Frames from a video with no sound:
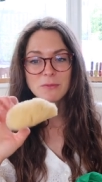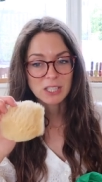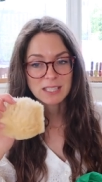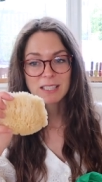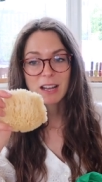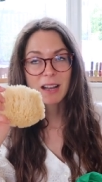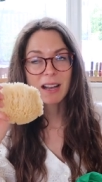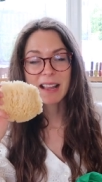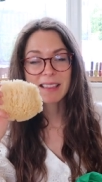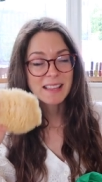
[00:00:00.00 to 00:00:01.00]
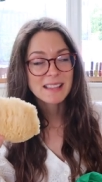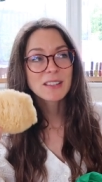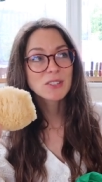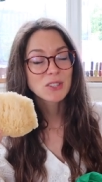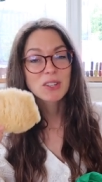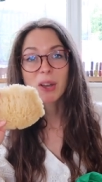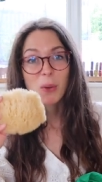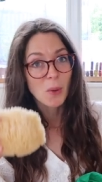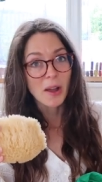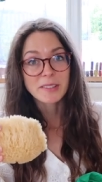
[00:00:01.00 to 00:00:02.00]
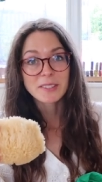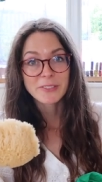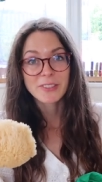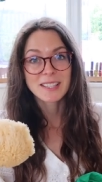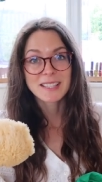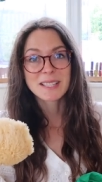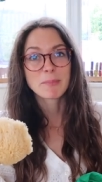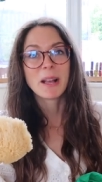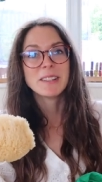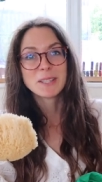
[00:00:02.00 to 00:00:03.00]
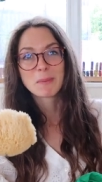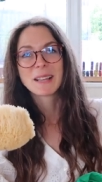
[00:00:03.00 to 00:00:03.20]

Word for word: just I think they're just gonna go wild for the sea sponge